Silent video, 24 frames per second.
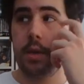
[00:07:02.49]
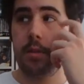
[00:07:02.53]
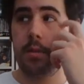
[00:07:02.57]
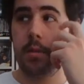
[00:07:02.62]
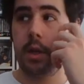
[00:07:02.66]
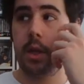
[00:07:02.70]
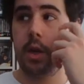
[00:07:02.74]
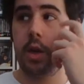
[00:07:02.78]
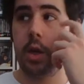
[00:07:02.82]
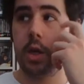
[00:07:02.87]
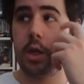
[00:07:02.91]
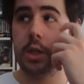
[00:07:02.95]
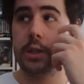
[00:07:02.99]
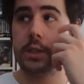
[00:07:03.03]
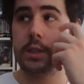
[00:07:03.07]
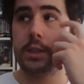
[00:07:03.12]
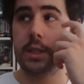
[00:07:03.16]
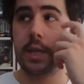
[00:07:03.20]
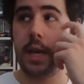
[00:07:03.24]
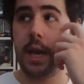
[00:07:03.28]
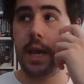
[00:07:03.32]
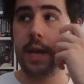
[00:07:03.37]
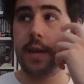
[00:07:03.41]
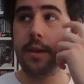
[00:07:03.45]

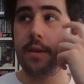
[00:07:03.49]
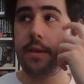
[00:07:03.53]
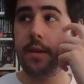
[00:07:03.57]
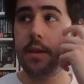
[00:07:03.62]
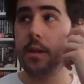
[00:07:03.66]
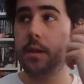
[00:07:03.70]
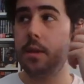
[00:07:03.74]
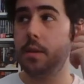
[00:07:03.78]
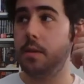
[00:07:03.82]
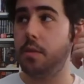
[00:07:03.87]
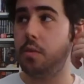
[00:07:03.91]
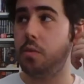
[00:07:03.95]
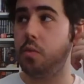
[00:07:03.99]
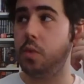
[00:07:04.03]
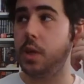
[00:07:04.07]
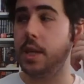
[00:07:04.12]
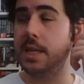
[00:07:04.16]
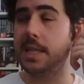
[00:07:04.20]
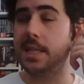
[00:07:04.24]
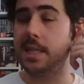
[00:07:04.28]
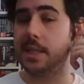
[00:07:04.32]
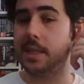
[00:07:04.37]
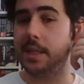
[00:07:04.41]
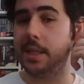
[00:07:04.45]
Because I uh,
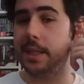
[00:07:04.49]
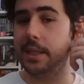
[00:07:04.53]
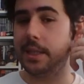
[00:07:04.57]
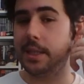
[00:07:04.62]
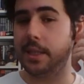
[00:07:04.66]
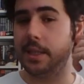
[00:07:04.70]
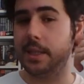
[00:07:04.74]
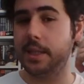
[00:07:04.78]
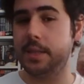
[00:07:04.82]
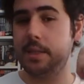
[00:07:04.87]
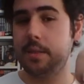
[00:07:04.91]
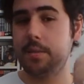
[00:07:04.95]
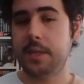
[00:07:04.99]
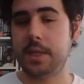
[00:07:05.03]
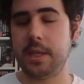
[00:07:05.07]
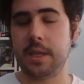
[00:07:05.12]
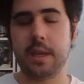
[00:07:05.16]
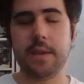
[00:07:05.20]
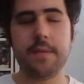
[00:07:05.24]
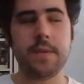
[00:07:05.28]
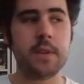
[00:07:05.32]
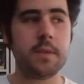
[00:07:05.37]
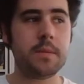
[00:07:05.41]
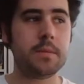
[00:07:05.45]
recently, at least, but
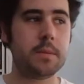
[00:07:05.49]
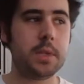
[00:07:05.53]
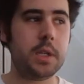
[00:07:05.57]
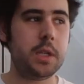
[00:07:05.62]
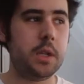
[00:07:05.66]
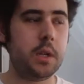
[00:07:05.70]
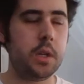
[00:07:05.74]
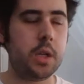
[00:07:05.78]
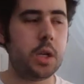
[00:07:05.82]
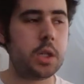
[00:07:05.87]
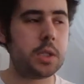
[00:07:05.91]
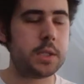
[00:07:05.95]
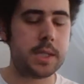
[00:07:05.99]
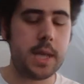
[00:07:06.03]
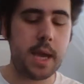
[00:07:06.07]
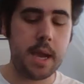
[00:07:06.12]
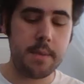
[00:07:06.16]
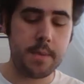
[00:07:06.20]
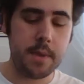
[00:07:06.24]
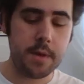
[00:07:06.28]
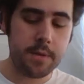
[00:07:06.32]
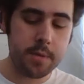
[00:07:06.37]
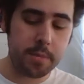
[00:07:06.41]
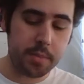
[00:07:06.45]
even in a long
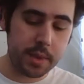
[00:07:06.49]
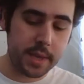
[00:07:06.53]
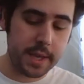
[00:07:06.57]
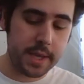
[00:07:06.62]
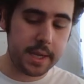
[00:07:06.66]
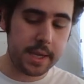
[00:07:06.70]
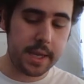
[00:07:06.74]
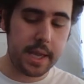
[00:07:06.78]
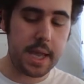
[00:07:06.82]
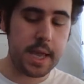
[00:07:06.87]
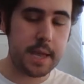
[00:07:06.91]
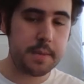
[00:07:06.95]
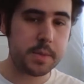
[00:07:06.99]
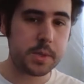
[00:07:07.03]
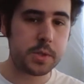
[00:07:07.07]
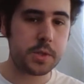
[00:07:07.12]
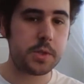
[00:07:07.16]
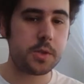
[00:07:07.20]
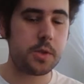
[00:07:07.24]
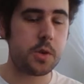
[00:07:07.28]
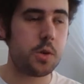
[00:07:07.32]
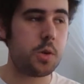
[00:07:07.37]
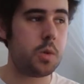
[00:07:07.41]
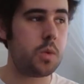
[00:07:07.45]
time, never played games
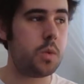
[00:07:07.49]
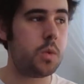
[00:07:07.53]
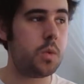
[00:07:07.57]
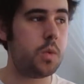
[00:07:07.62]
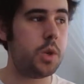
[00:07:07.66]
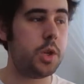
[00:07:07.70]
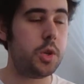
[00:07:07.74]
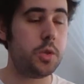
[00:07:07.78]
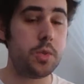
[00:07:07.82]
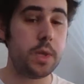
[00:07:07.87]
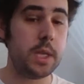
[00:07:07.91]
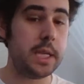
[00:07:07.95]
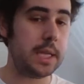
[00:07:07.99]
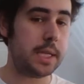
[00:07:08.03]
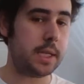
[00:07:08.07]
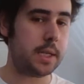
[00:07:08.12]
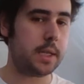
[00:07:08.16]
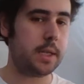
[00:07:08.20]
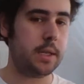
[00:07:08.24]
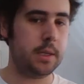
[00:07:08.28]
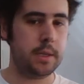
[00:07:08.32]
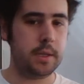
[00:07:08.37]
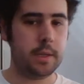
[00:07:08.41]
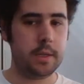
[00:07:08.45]
so unique